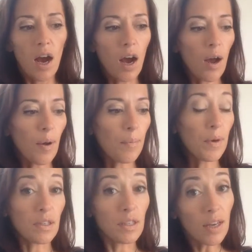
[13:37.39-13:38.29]

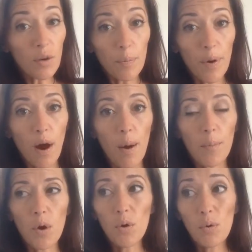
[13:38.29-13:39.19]
A single
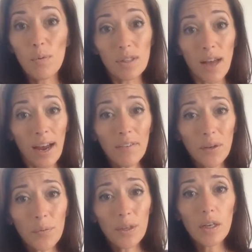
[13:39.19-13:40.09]
mom who was
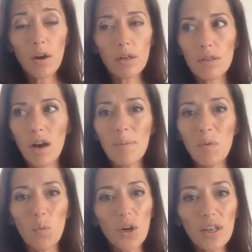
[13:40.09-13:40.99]
having a really hard time
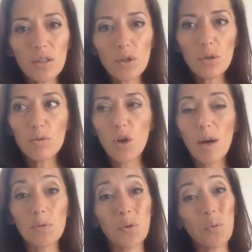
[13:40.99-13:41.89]
and working 2
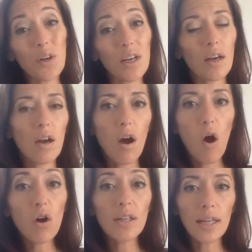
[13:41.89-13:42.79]
jobs or working
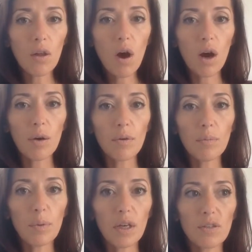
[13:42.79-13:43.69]
all night long
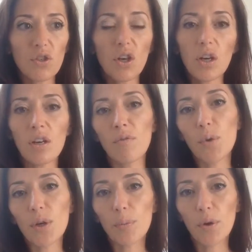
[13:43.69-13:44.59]
because she couldn't
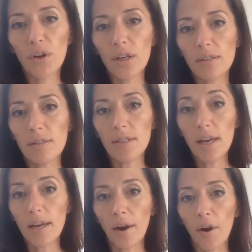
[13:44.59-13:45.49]
afford to put her kids in
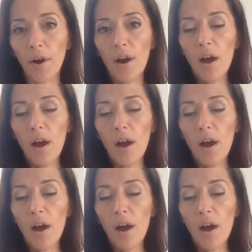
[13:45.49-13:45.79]
daycare.